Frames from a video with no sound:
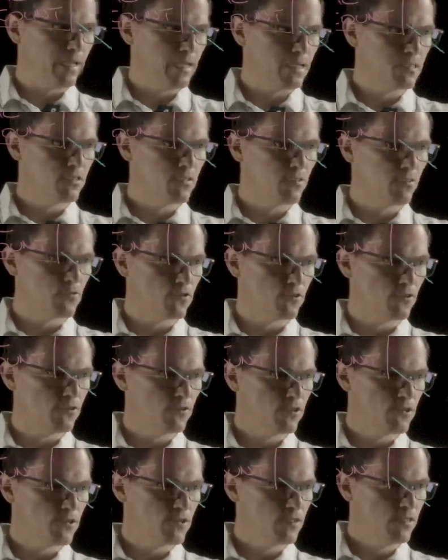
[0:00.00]
S
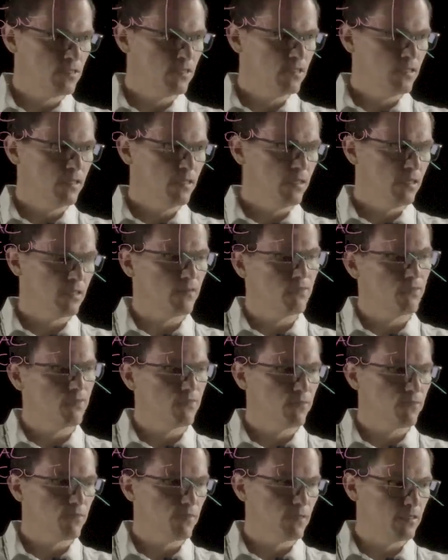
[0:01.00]
users, and
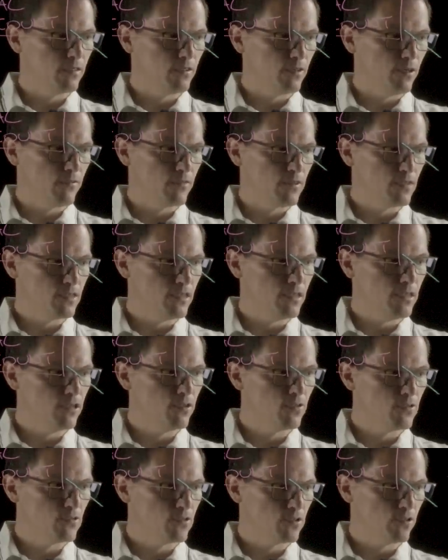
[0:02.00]
if you have a C
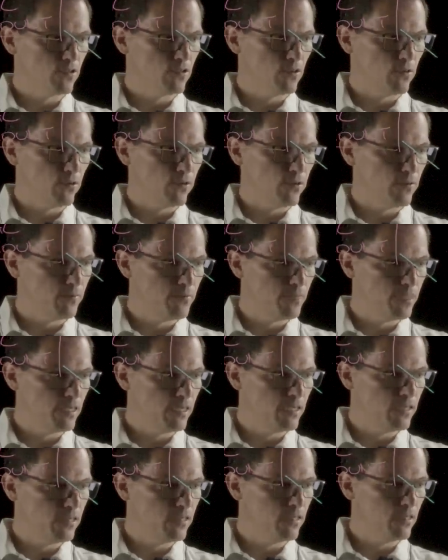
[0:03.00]
user or a
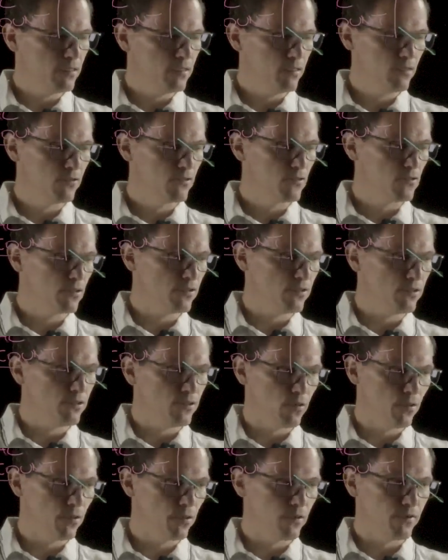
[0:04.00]
P user,
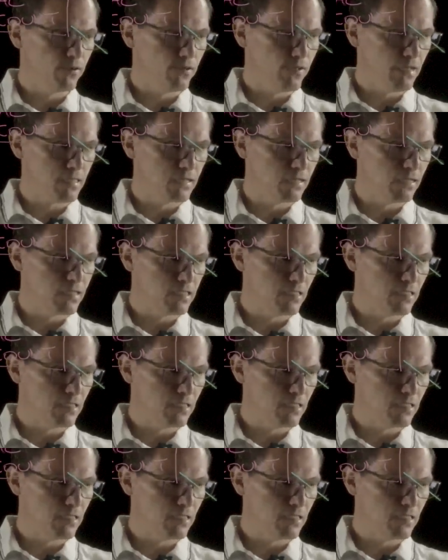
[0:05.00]
or as an